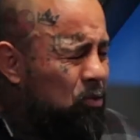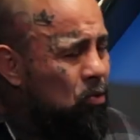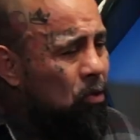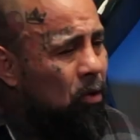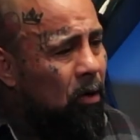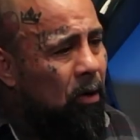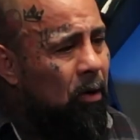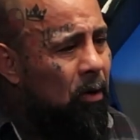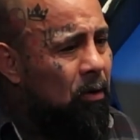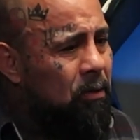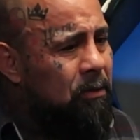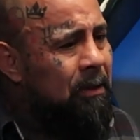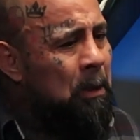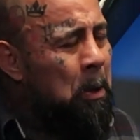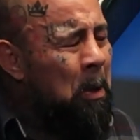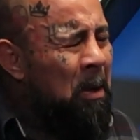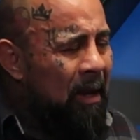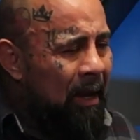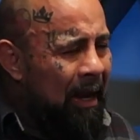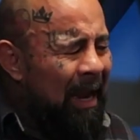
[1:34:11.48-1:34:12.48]
girls,
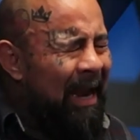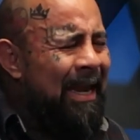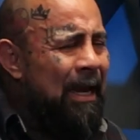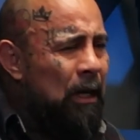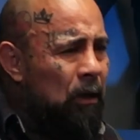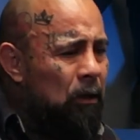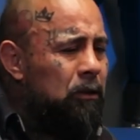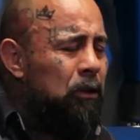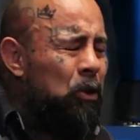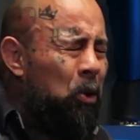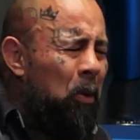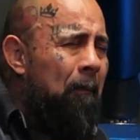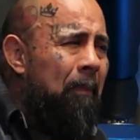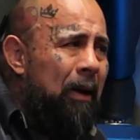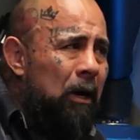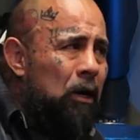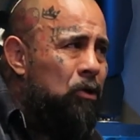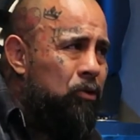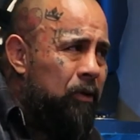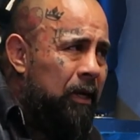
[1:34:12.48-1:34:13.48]
and he looked a little
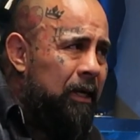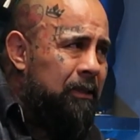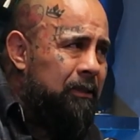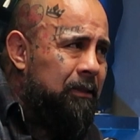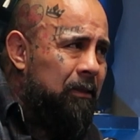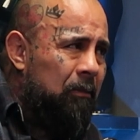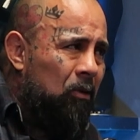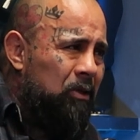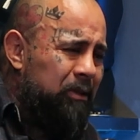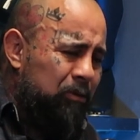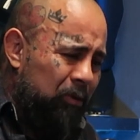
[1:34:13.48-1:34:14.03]
better dressed than most.